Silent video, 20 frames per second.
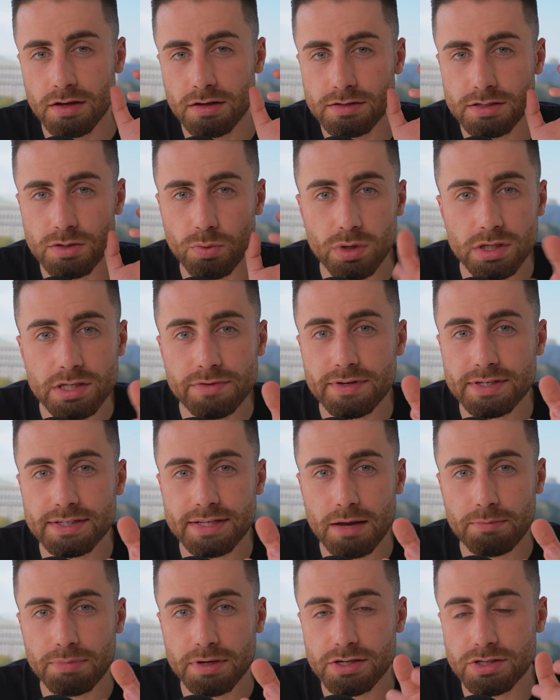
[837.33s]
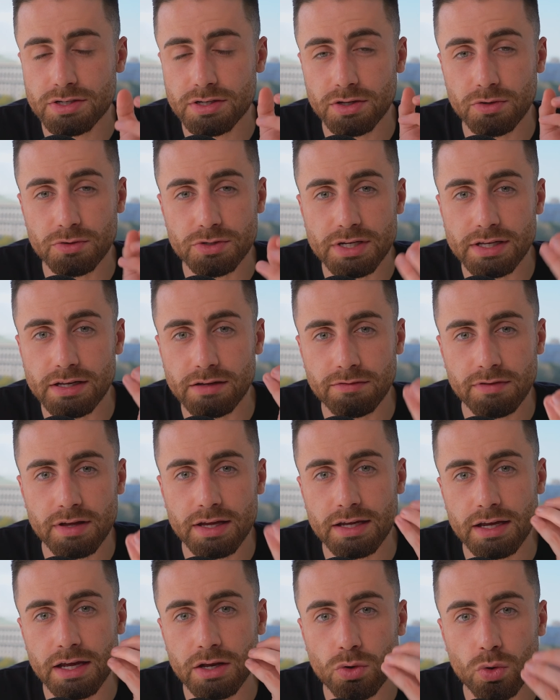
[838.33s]
So once you've established your
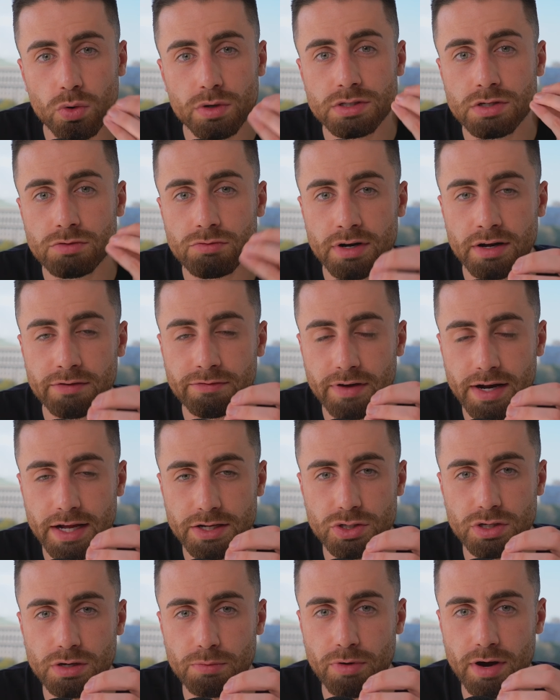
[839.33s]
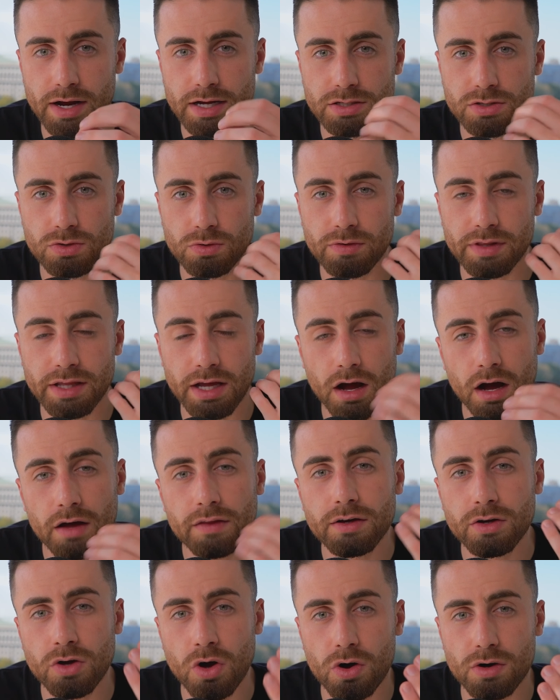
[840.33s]
GDV, in order to run a financial appraisal, the
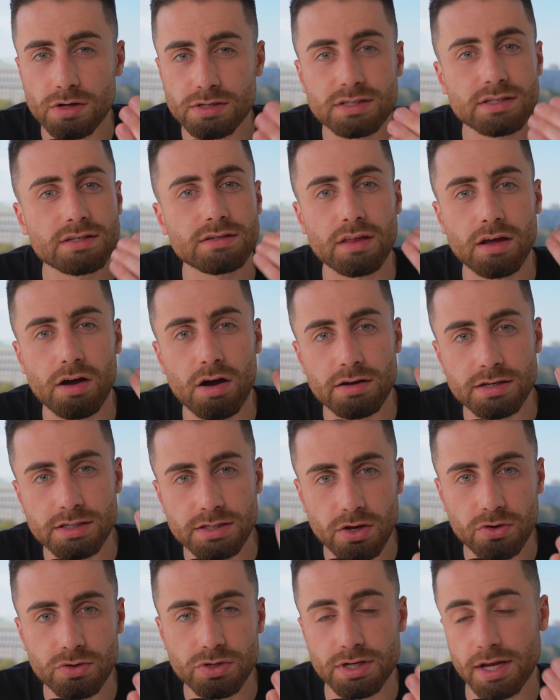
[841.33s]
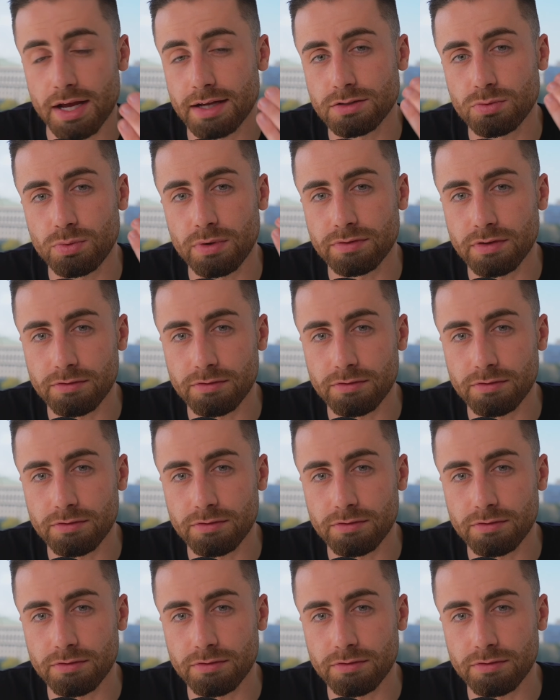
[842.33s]
other costs that are associated with